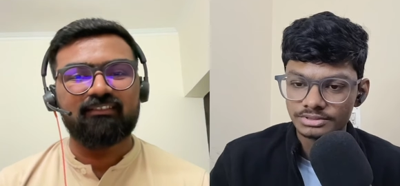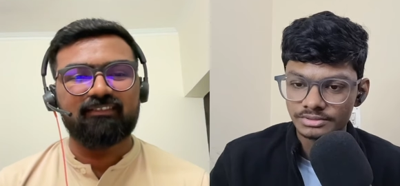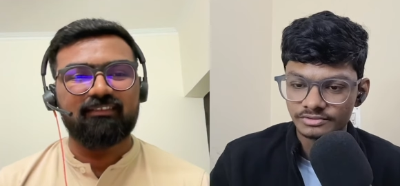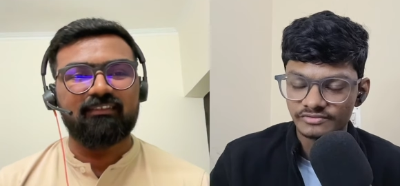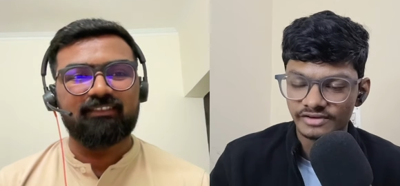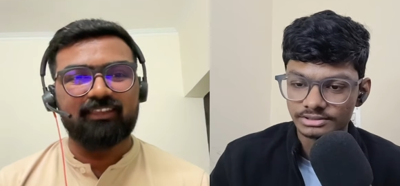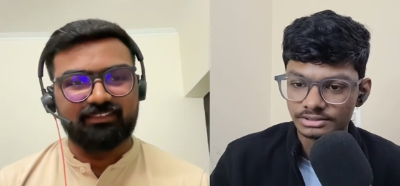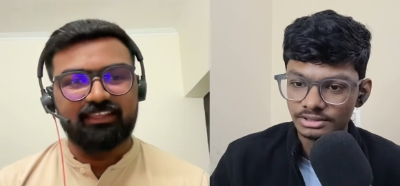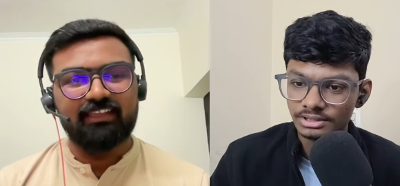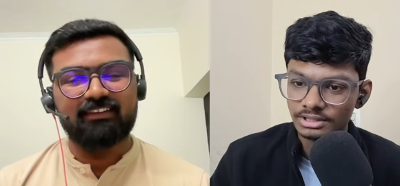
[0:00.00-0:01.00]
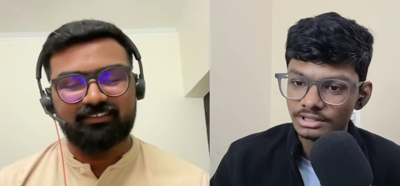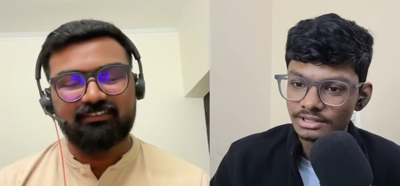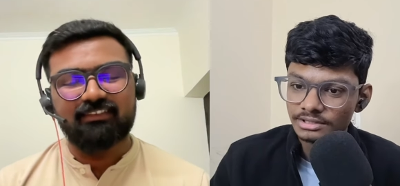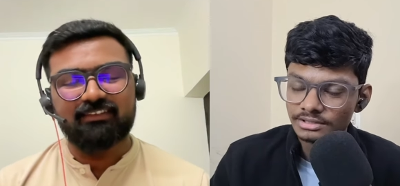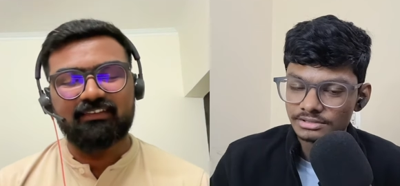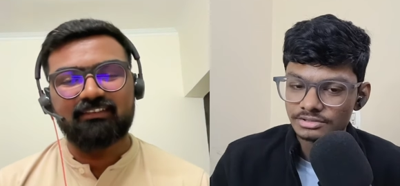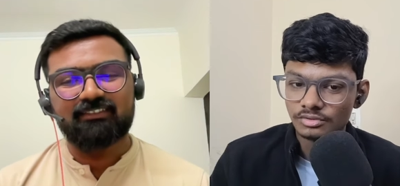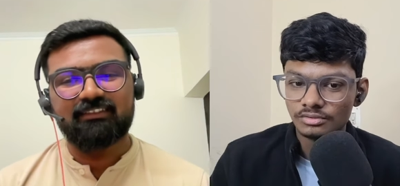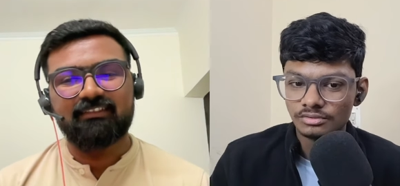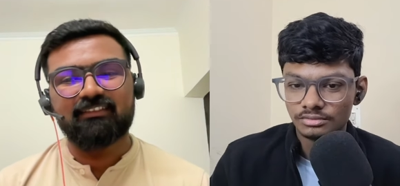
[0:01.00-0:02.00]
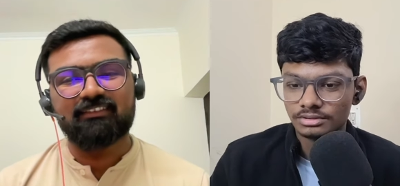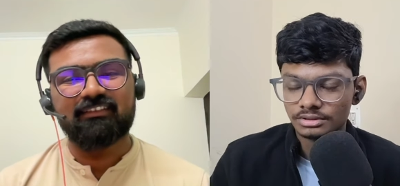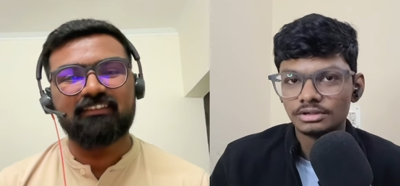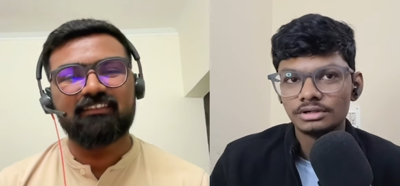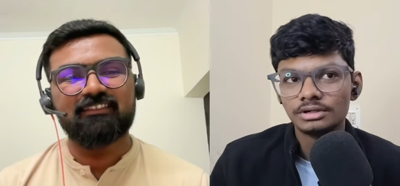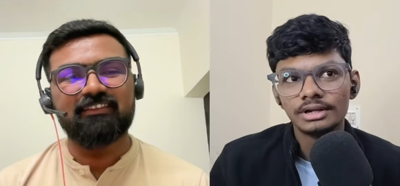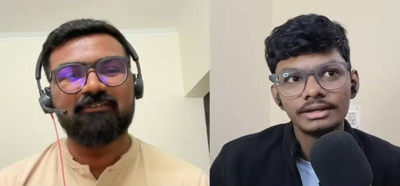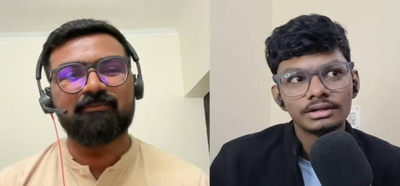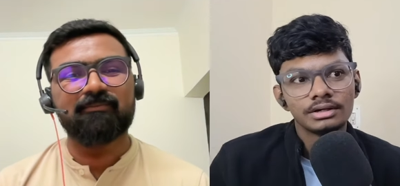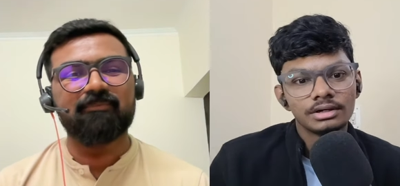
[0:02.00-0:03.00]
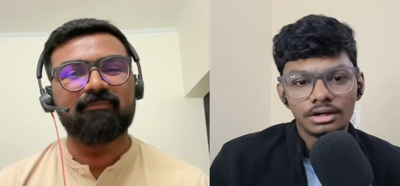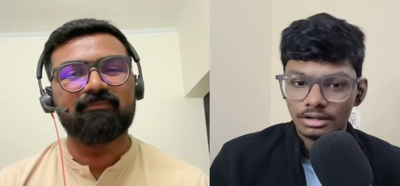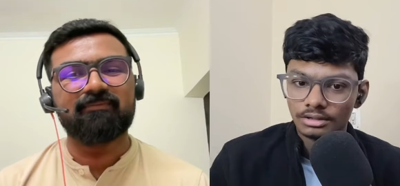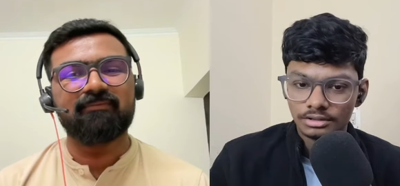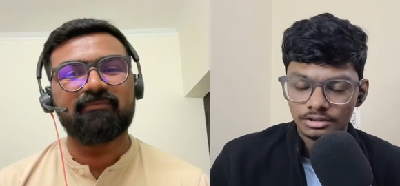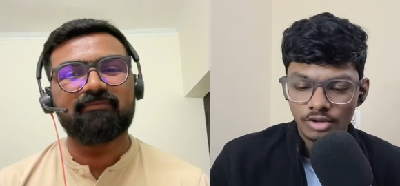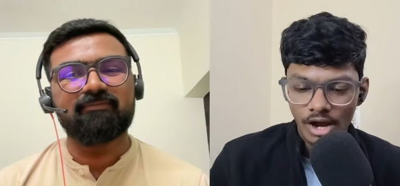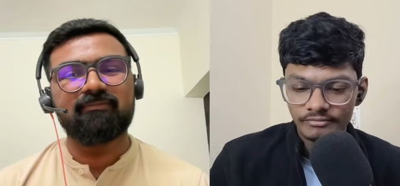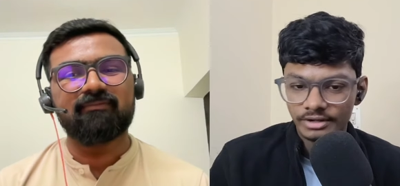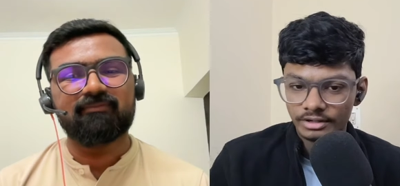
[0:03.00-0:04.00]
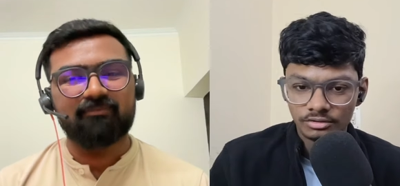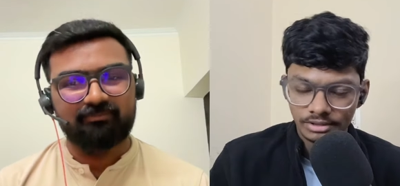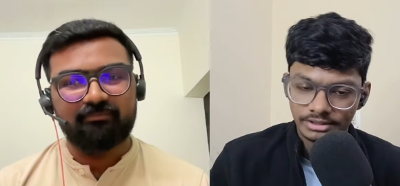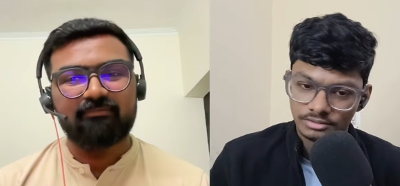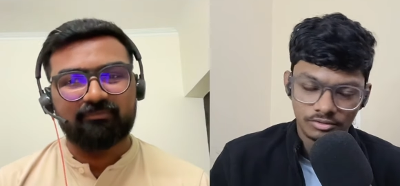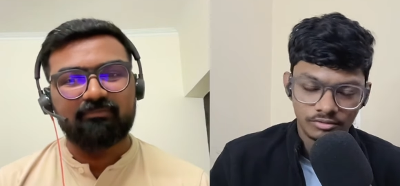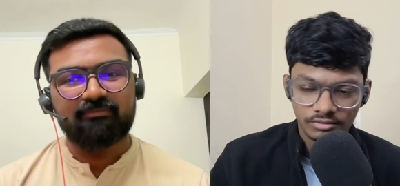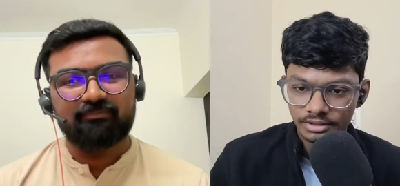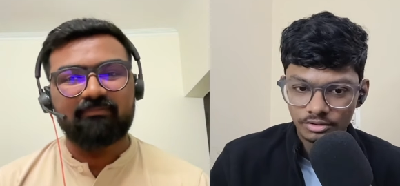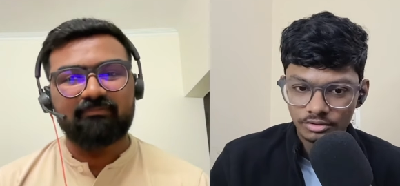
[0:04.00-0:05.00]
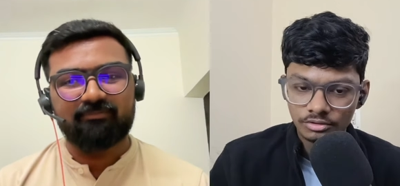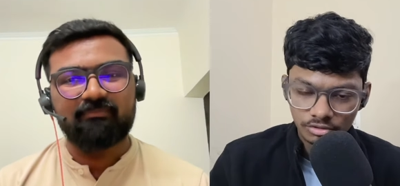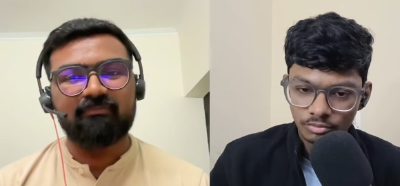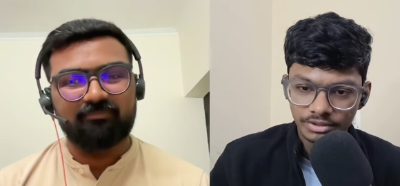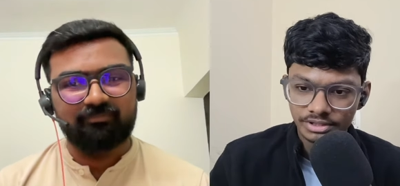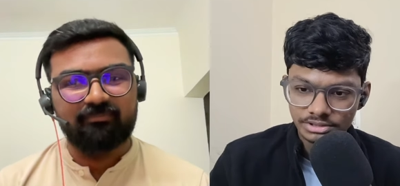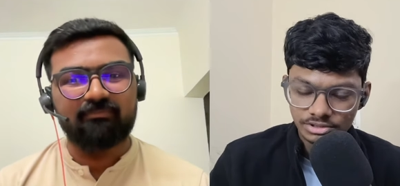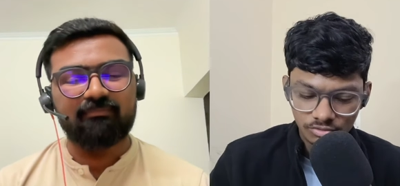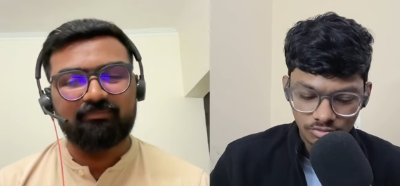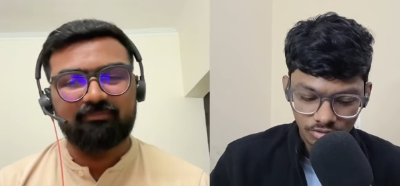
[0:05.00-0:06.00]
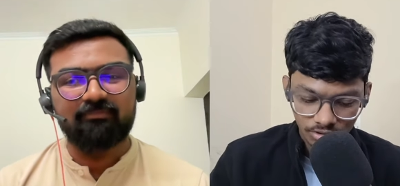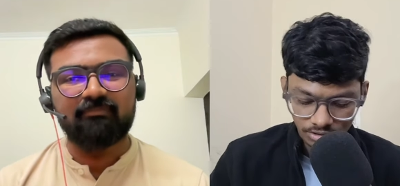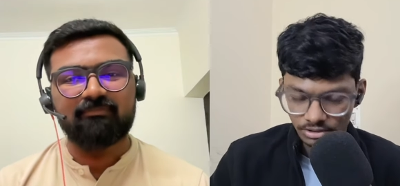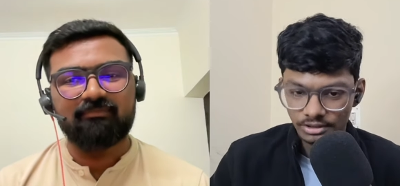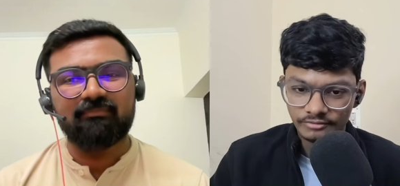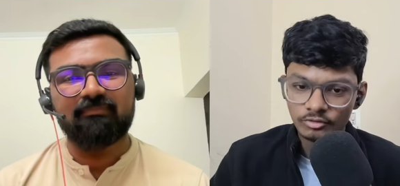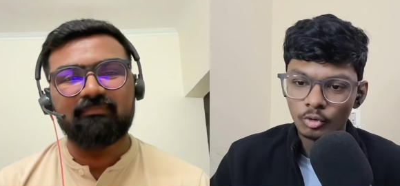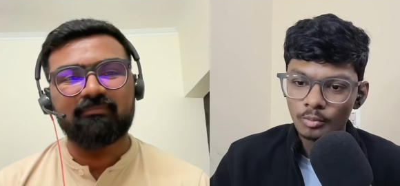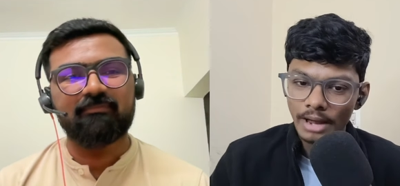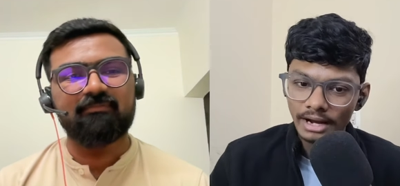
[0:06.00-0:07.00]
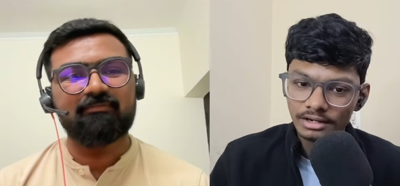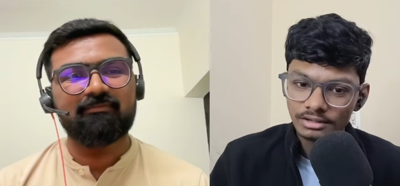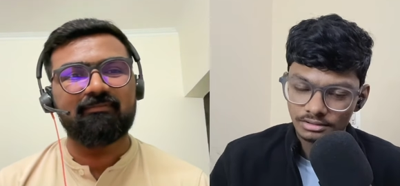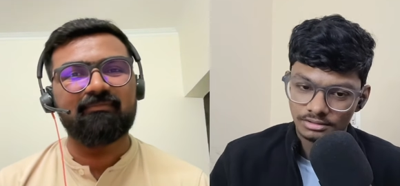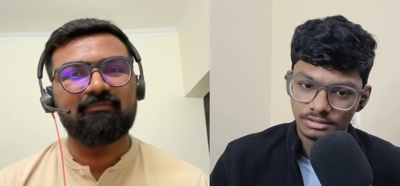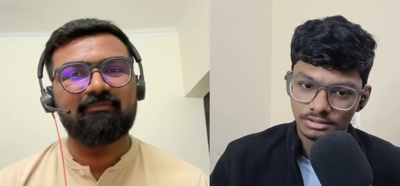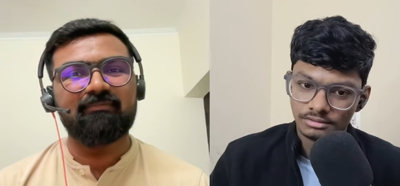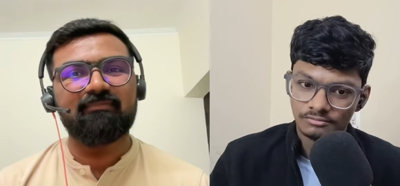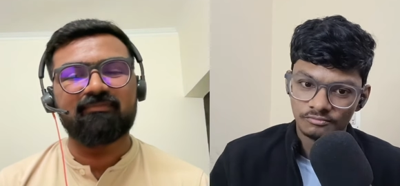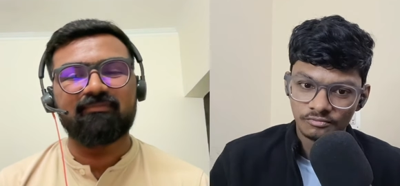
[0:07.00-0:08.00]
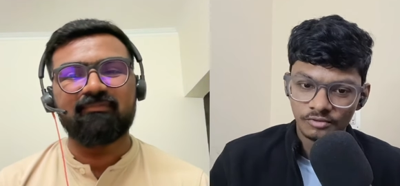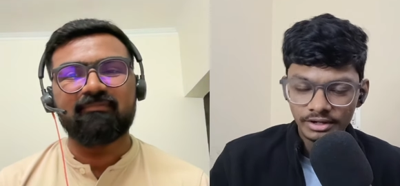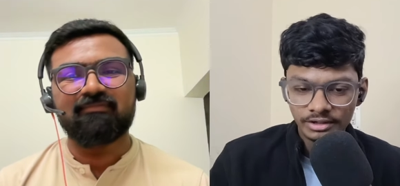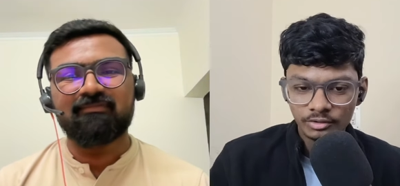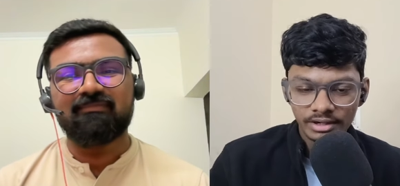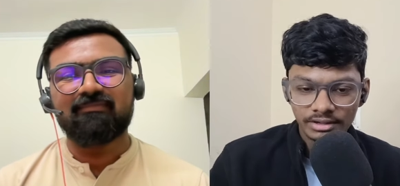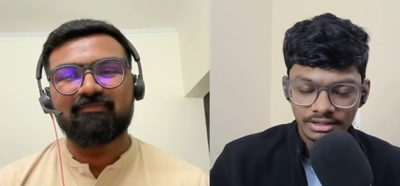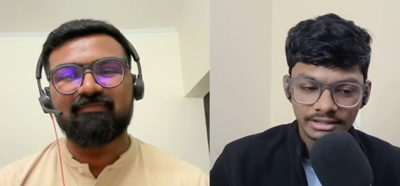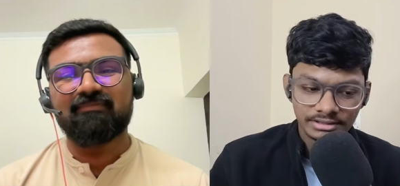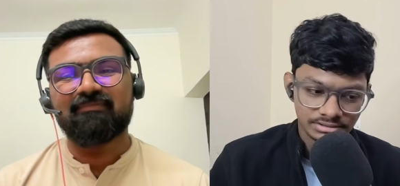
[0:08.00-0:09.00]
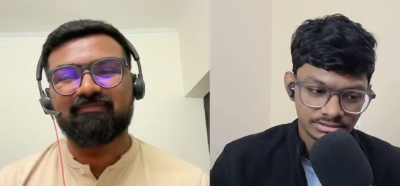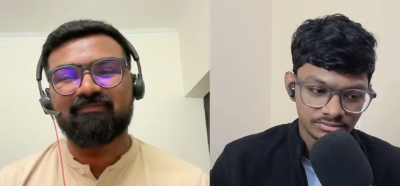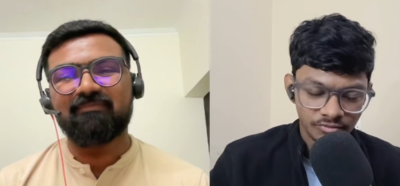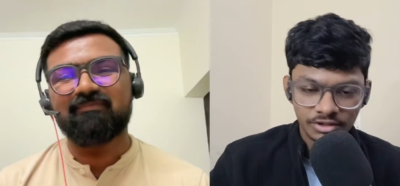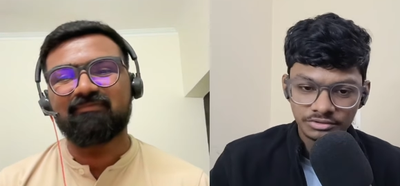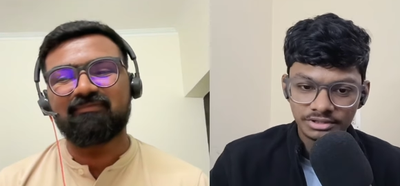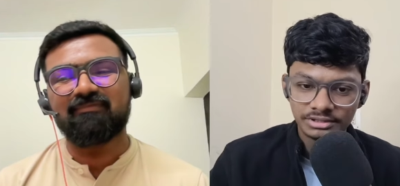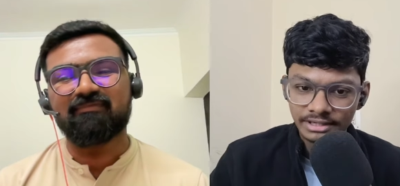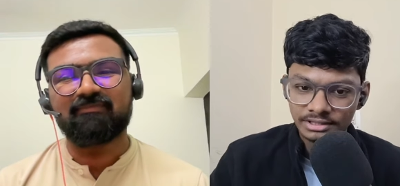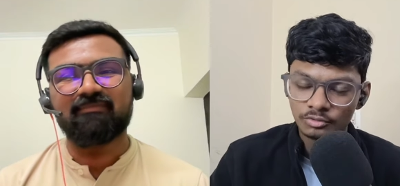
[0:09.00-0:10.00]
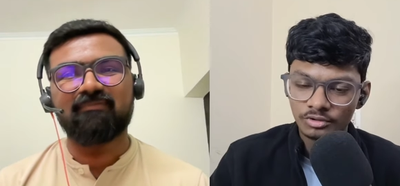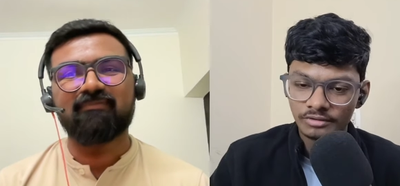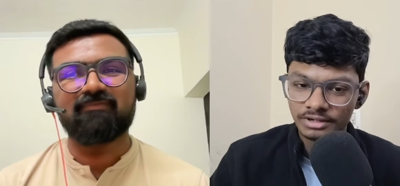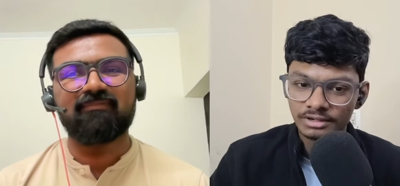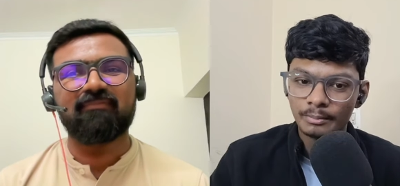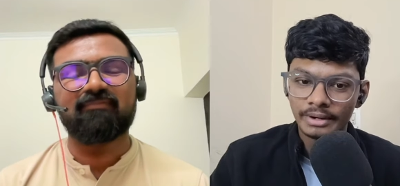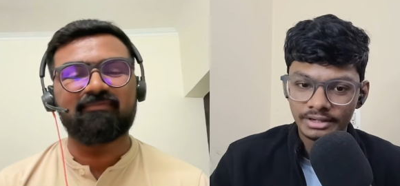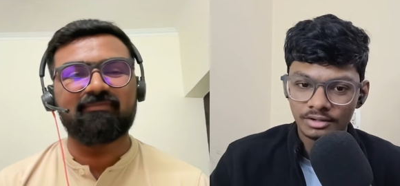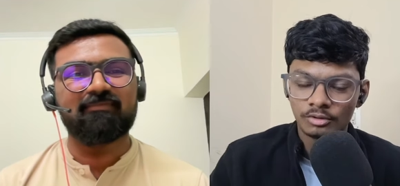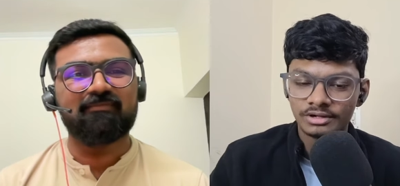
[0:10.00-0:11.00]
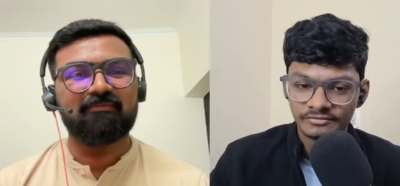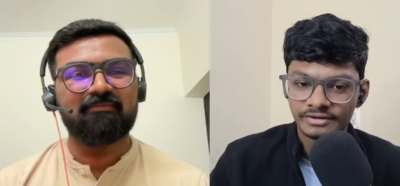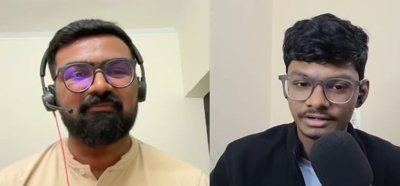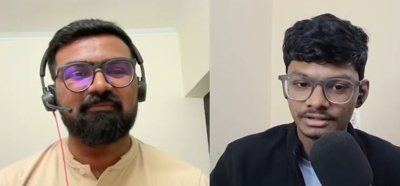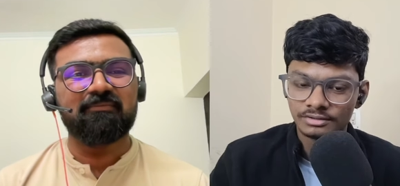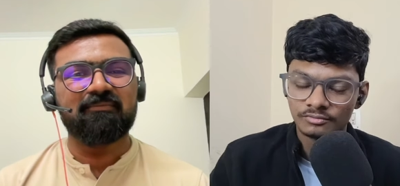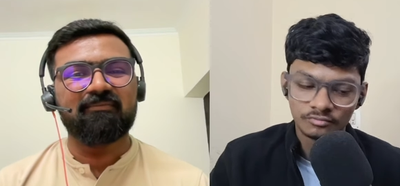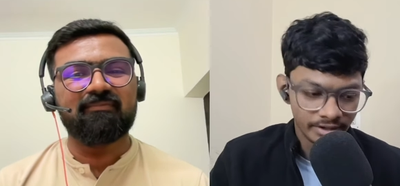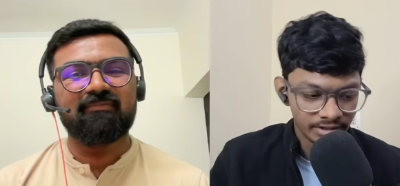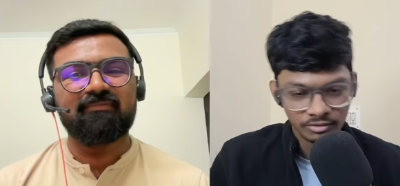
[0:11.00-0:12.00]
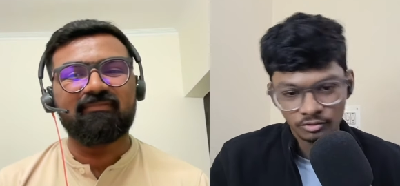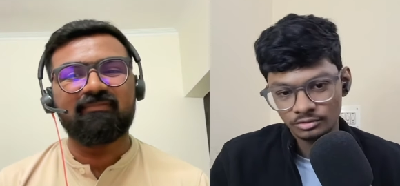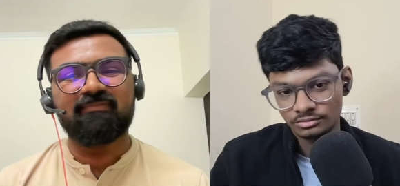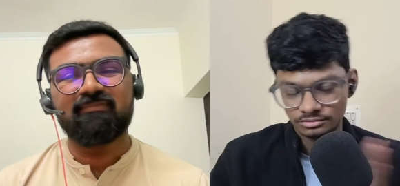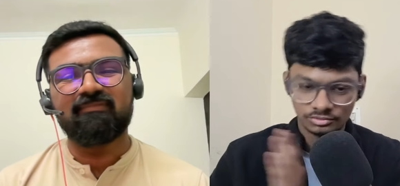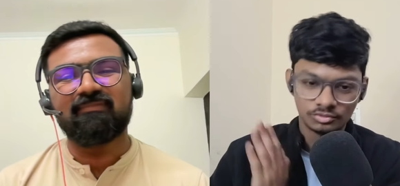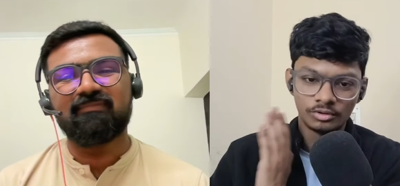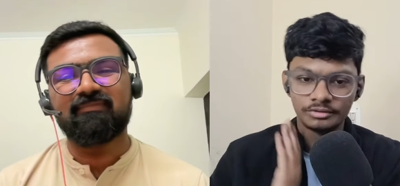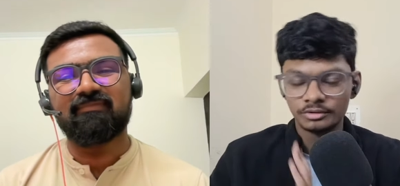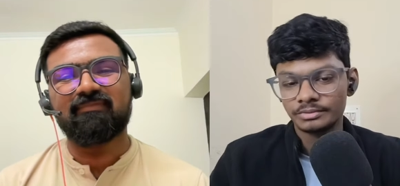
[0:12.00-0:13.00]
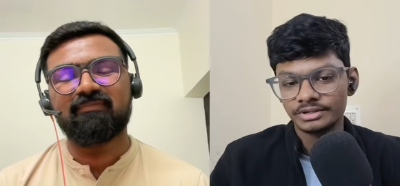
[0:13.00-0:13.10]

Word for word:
Speaker 1: our chips fast exactly so uh, like uh, you have done your like you have completed your, phd so if you look back uh, what you can like uh, what you think that you could have done better or different while you're throughout your